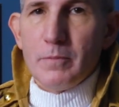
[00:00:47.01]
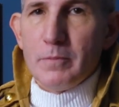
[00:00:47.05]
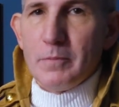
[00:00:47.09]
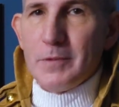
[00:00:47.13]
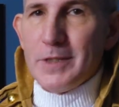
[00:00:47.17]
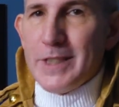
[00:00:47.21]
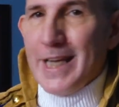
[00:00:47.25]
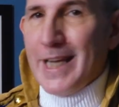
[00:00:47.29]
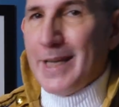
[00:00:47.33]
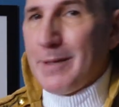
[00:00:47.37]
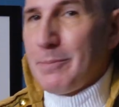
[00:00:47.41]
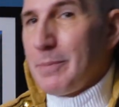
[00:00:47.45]

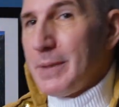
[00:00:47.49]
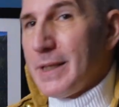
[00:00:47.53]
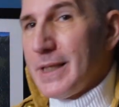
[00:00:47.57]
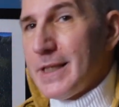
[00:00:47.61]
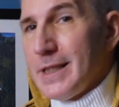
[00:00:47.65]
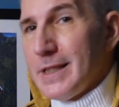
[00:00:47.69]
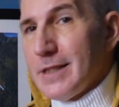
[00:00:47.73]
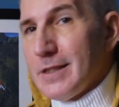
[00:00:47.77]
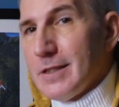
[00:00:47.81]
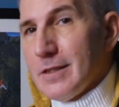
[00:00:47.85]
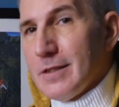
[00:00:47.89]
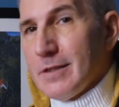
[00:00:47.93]
10
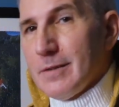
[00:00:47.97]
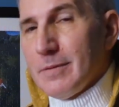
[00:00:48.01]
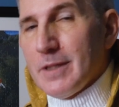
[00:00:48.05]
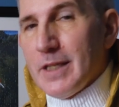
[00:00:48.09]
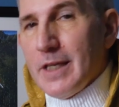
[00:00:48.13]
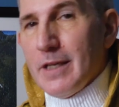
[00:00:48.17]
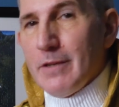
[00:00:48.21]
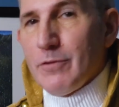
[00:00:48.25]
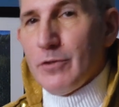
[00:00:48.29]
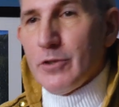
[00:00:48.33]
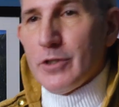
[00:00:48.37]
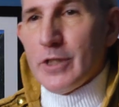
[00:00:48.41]
minutes,
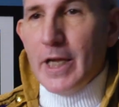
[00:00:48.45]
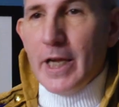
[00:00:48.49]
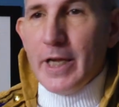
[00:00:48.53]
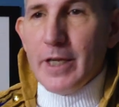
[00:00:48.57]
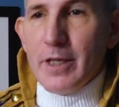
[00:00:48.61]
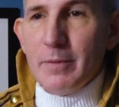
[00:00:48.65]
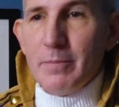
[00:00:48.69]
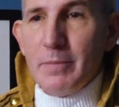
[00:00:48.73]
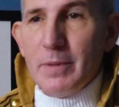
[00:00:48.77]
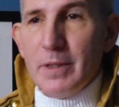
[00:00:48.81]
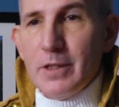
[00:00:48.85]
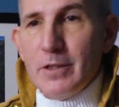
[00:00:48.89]
give or
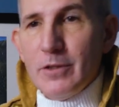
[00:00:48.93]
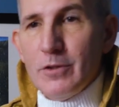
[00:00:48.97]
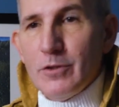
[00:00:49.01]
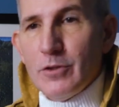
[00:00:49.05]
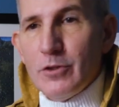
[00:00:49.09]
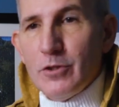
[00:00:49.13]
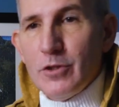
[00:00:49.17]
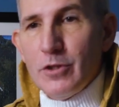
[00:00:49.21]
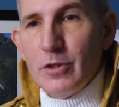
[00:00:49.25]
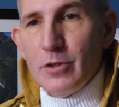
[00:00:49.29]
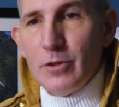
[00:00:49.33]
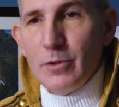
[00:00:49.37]
take a minute or
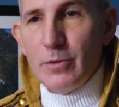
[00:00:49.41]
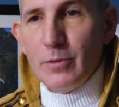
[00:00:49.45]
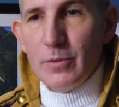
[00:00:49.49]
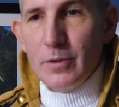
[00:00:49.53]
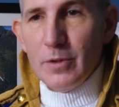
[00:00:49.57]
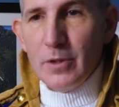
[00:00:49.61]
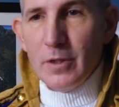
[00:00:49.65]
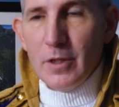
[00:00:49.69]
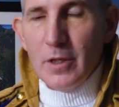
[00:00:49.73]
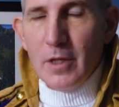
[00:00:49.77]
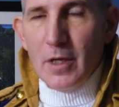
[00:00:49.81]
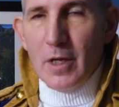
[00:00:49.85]
two,
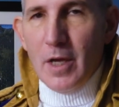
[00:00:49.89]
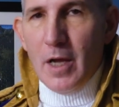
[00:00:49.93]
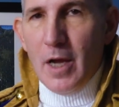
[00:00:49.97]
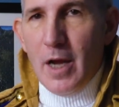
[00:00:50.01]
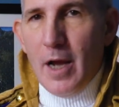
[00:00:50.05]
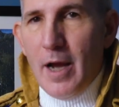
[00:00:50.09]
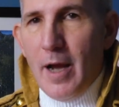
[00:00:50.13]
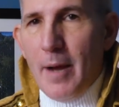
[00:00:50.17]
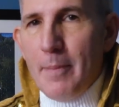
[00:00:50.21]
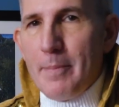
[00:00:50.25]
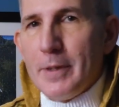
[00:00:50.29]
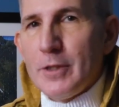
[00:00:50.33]

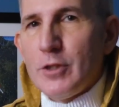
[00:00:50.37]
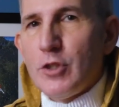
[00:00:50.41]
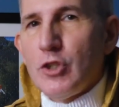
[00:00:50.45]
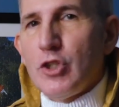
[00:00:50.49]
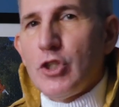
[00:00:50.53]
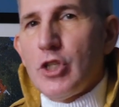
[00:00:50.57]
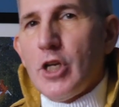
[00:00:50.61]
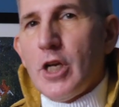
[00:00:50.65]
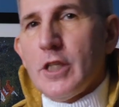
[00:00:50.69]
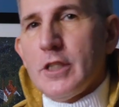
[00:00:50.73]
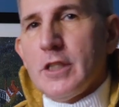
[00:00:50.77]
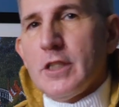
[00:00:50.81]
but
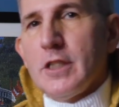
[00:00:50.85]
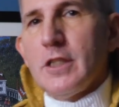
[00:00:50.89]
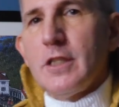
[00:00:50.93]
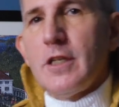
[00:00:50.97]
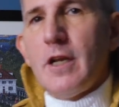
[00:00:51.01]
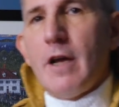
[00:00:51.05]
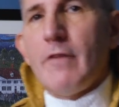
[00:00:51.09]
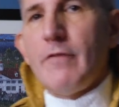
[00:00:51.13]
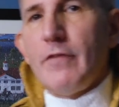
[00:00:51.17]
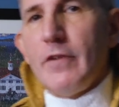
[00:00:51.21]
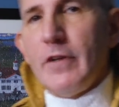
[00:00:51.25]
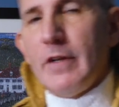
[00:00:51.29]
just
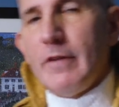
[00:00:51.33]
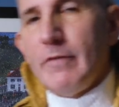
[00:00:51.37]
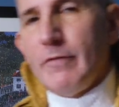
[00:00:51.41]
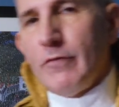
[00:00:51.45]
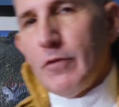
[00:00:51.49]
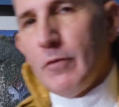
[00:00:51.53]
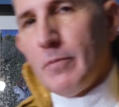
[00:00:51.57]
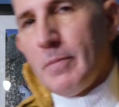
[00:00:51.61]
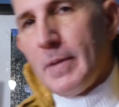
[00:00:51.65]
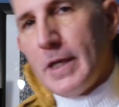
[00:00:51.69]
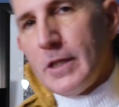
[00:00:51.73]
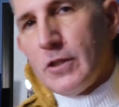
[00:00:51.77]
enough
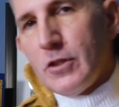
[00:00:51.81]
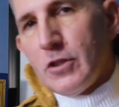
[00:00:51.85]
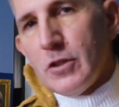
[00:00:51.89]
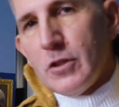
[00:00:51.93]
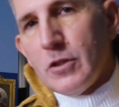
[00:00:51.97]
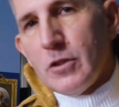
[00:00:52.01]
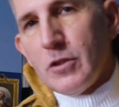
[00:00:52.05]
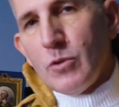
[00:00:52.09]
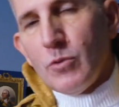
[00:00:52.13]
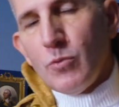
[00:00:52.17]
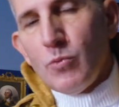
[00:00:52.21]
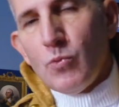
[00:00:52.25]

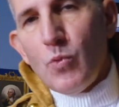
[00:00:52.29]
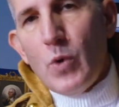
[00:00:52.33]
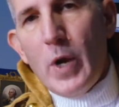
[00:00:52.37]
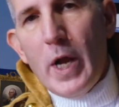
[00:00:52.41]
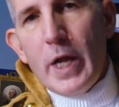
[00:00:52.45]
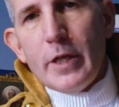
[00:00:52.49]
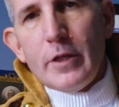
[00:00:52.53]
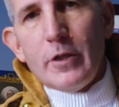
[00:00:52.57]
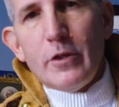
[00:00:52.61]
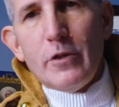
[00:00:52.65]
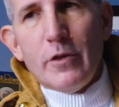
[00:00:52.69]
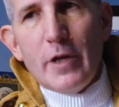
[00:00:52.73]
information to
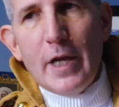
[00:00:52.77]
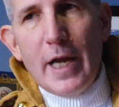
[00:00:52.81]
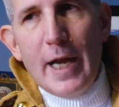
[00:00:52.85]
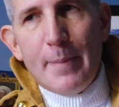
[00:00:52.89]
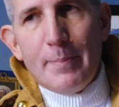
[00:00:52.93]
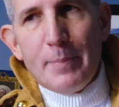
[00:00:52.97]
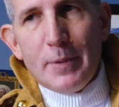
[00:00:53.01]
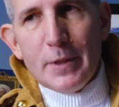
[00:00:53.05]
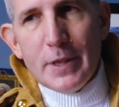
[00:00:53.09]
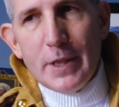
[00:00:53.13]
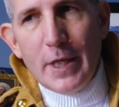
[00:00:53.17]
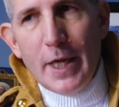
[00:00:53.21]
whet your
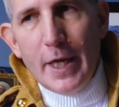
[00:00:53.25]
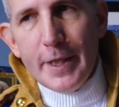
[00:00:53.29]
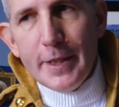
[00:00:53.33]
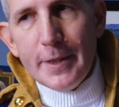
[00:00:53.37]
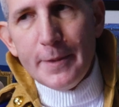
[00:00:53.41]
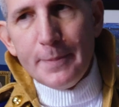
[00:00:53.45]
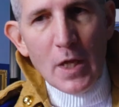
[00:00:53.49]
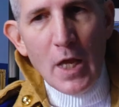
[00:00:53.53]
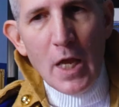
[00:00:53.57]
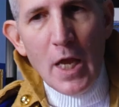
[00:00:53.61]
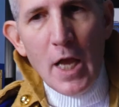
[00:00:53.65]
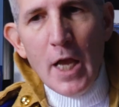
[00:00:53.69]

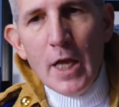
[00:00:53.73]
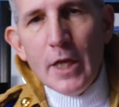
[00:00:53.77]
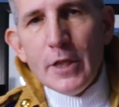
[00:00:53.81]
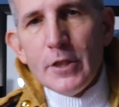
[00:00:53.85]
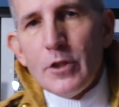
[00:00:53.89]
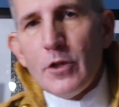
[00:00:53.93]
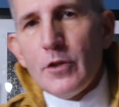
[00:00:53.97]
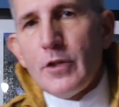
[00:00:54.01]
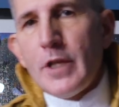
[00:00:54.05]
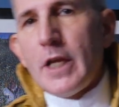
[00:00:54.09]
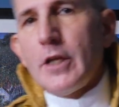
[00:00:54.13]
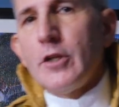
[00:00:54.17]
appetite
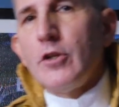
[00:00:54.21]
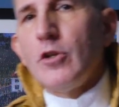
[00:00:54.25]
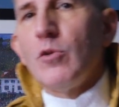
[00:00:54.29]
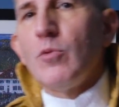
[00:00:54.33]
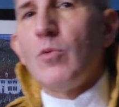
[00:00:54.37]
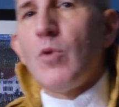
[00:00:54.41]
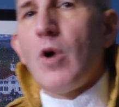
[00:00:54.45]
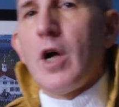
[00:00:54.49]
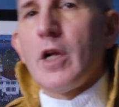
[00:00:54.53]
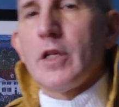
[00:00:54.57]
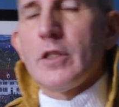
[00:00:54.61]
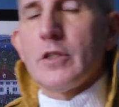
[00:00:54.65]
so that you'll
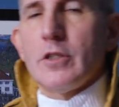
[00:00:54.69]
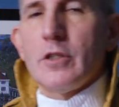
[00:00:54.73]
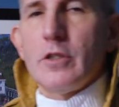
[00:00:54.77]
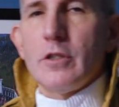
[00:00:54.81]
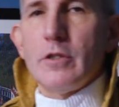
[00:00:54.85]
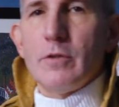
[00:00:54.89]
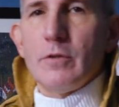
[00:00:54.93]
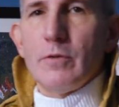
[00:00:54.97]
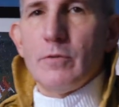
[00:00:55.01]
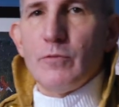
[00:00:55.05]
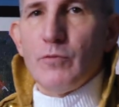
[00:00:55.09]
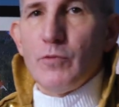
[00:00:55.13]
want
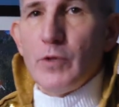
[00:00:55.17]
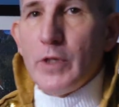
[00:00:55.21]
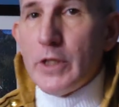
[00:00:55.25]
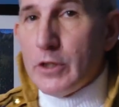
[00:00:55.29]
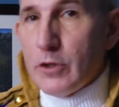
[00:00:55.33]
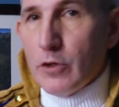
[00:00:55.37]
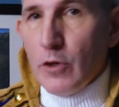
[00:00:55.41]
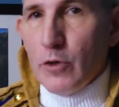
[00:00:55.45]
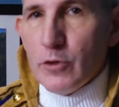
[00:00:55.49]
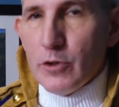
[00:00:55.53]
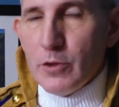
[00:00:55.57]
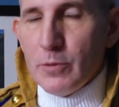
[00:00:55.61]
to
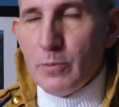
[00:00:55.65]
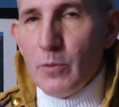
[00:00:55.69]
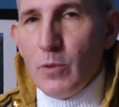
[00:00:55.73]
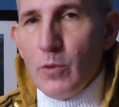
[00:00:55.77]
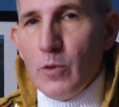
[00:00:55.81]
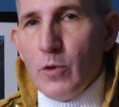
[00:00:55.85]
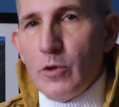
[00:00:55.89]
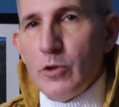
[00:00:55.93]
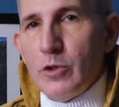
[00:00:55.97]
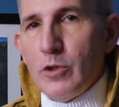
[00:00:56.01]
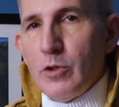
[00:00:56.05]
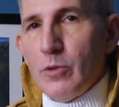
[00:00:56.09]
research
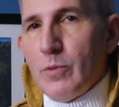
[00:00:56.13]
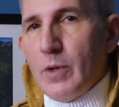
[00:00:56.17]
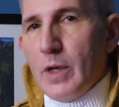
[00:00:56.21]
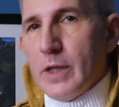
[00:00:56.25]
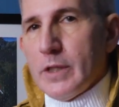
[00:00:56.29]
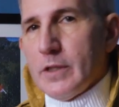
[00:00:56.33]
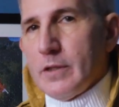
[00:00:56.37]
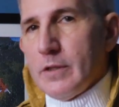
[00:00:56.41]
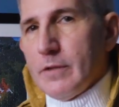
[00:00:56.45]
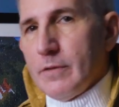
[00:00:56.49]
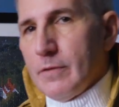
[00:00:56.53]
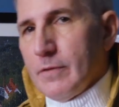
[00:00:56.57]
more, you'll
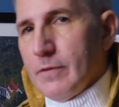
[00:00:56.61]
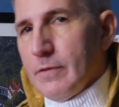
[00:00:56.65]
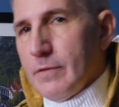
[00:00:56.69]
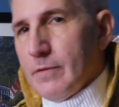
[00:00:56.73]
want to